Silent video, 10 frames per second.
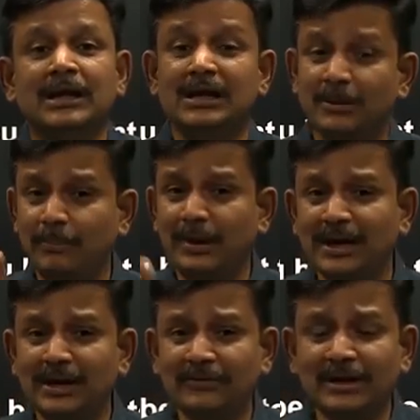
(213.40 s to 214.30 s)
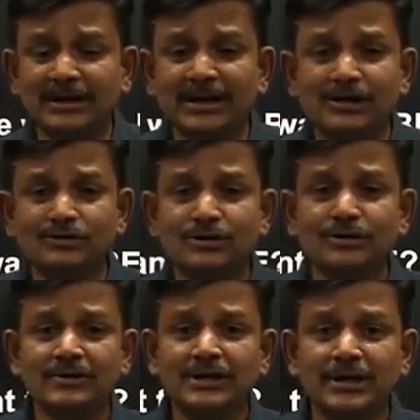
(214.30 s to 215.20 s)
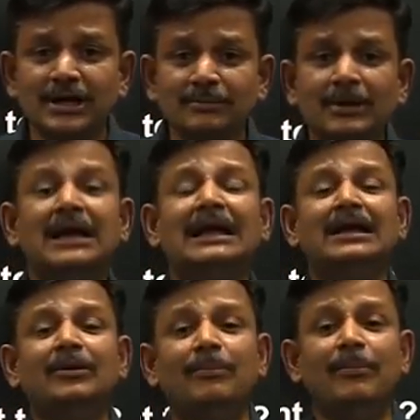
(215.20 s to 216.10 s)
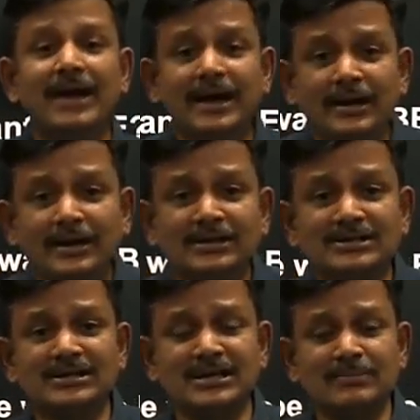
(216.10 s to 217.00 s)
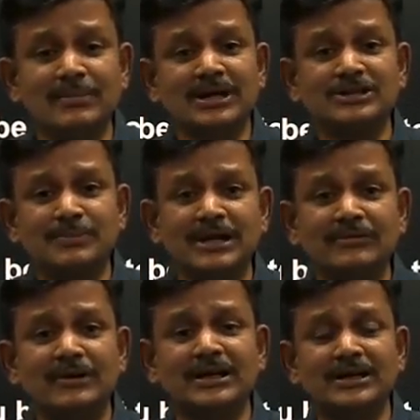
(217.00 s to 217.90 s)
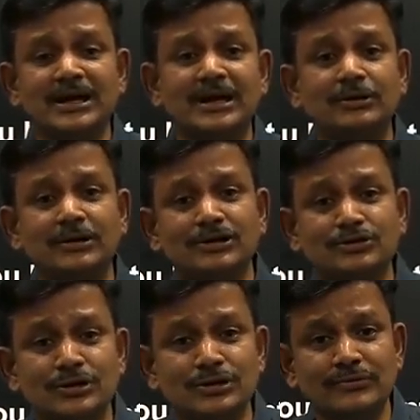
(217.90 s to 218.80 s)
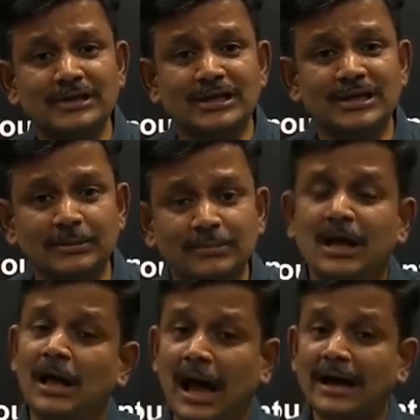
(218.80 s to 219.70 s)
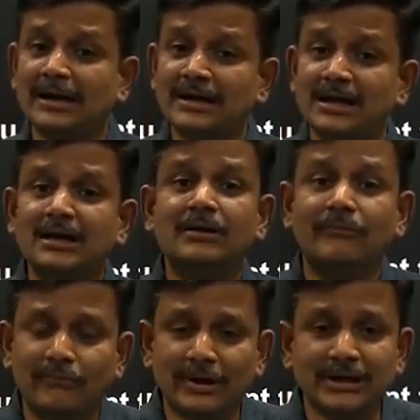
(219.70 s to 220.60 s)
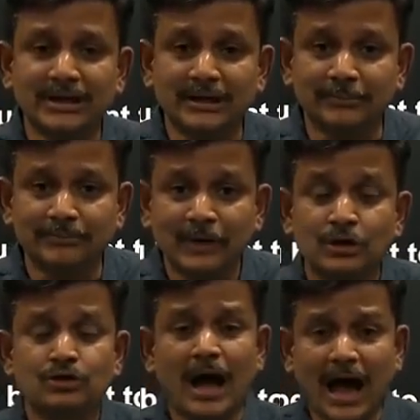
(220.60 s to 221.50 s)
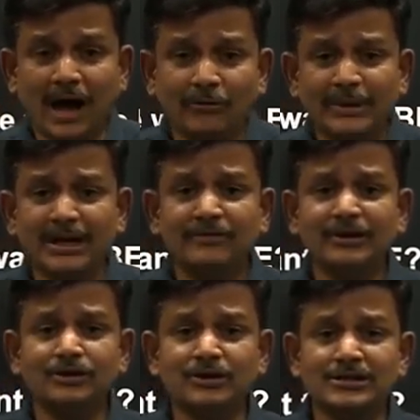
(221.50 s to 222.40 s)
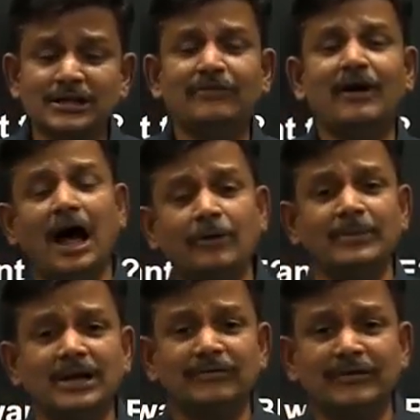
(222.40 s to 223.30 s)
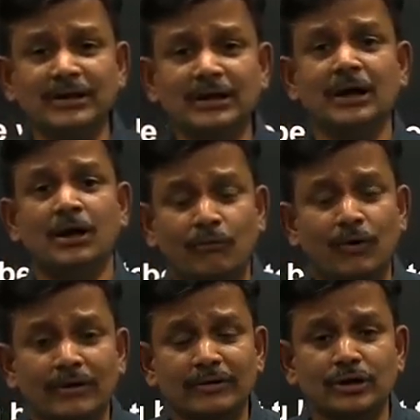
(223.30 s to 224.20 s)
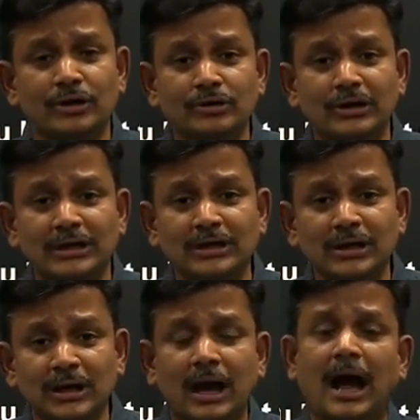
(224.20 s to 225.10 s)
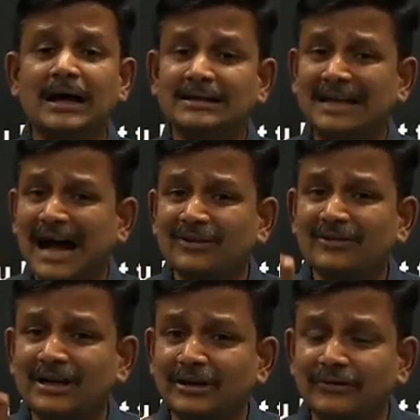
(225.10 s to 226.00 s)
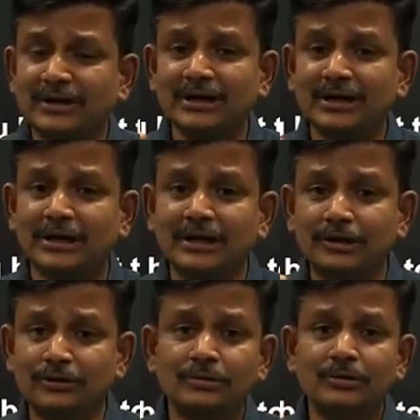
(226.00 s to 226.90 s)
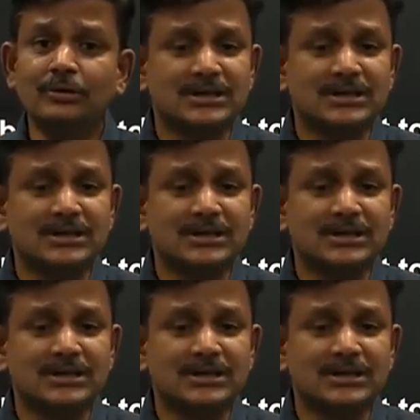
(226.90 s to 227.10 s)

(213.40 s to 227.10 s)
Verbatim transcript: He believed that India is going to win the game. He made his teammates believe that India is going to win the game, and India won the game. So have belief in yourself, have belief in whatever you are doing, and that will definitely yield you